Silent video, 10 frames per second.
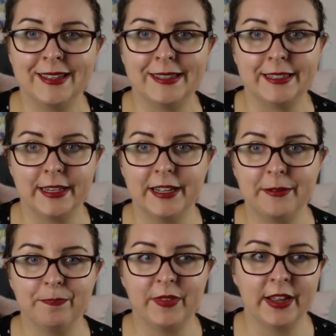in the city.
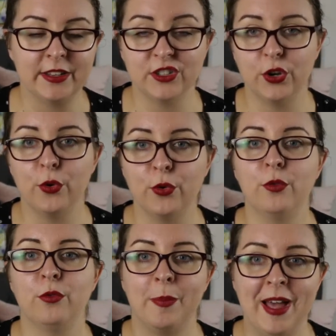And
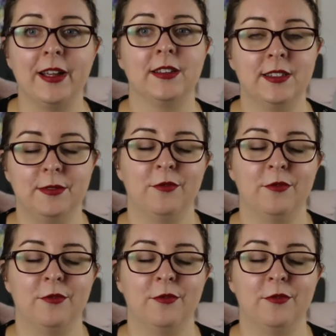so the packs